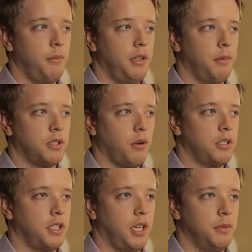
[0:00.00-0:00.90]
me, my
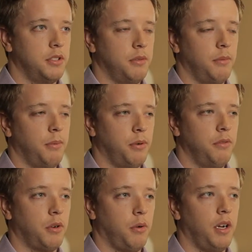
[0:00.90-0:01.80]
squash game has
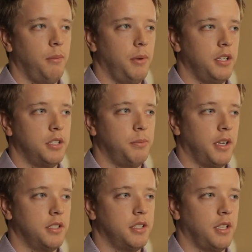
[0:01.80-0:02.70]
improved quite a bit just
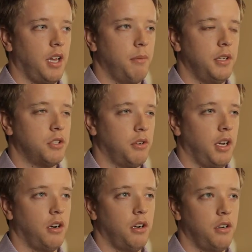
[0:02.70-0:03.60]
because it's allowed me to
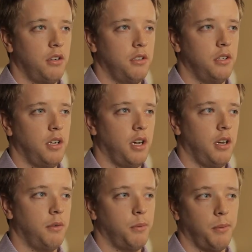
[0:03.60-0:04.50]
train harder.
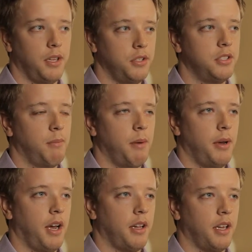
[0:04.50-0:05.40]
By loosening my
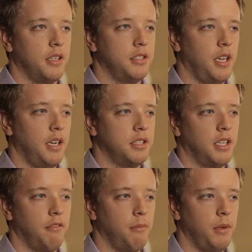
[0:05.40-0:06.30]
back, like I said, it's
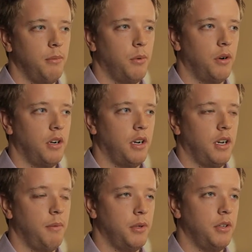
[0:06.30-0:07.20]
given me more
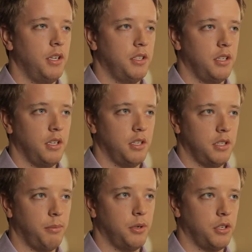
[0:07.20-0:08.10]
ability to
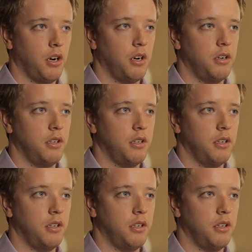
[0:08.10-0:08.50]
push harder